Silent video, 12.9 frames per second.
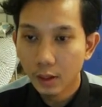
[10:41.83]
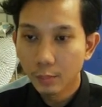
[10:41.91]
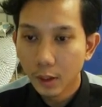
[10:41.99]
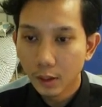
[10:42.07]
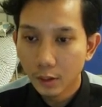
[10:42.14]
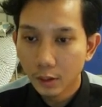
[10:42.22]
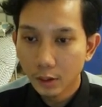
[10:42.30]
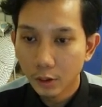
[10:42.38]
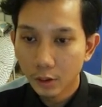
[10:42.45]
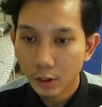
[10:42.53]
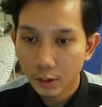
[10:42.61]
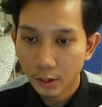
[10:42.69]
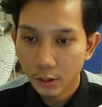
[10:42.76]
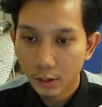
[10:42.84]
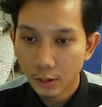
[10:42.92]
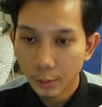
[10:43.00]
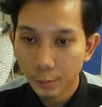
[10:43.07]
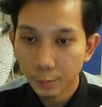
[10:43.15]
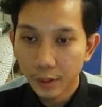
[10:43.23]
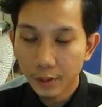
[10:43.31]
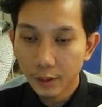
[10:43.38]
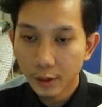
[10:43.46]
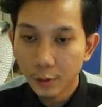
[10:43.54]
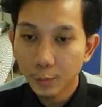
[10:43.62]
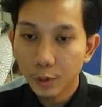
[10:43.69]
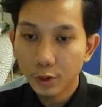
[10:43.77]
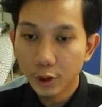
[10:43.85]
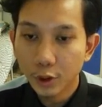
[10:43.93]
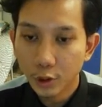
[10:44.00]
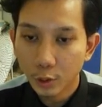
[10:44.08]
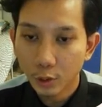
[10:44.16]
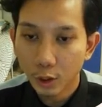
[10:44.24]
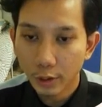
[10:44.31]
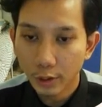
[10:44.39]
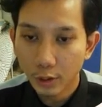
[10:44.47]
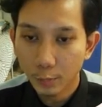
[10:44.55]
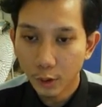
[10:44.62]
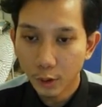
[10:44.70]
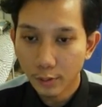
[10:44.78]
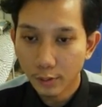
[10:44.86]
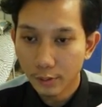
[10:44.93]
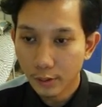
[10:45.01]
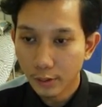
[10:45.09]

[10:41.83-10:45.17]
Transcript: A marker denoting the peak response show on the plot.